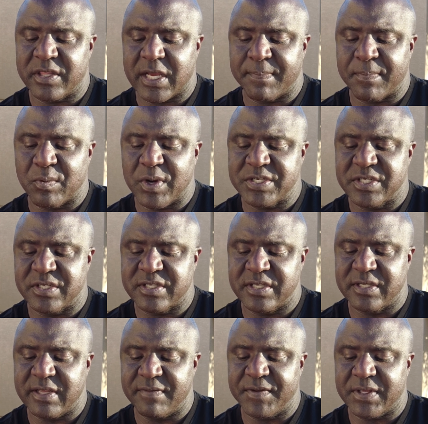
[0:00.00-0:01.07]
his operation
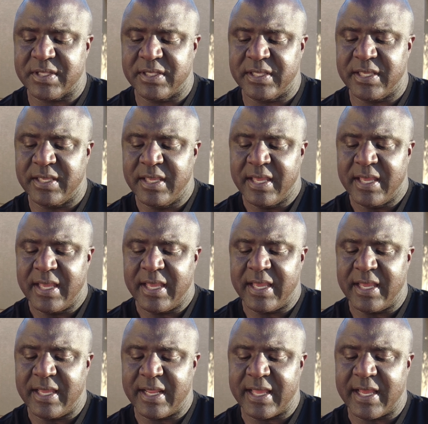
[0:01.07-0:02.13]
significantly,
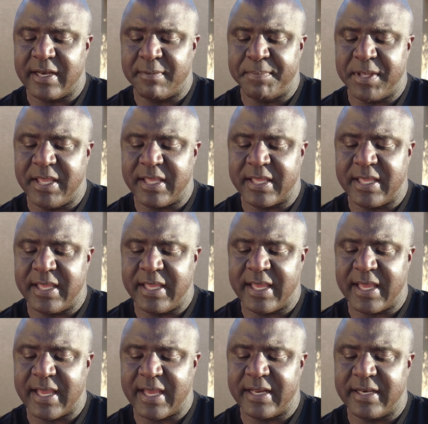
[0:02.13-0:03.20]
and at a peak, he
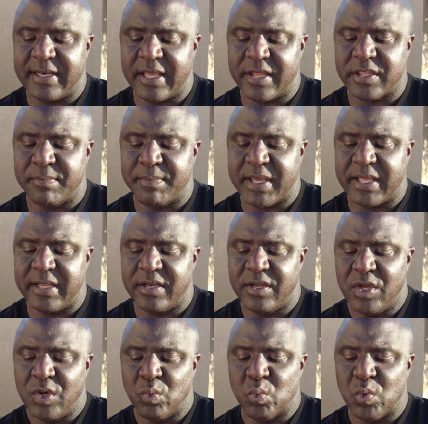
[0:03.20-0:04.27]
had an estimated
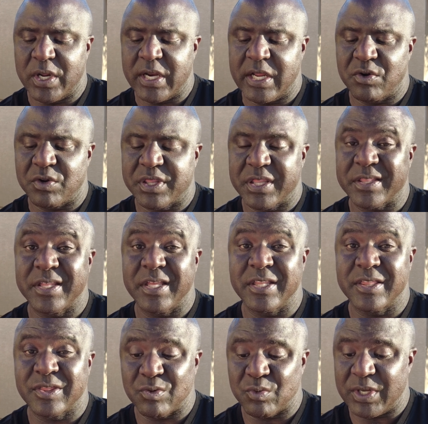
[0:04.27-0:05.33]

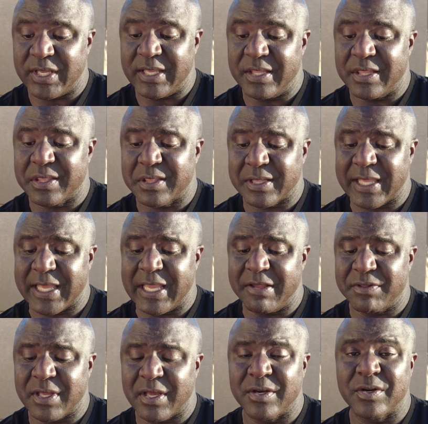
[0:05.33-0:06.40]
163
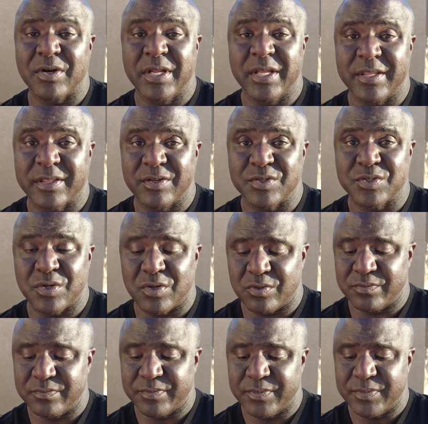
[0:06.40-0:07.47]
slaves under his control.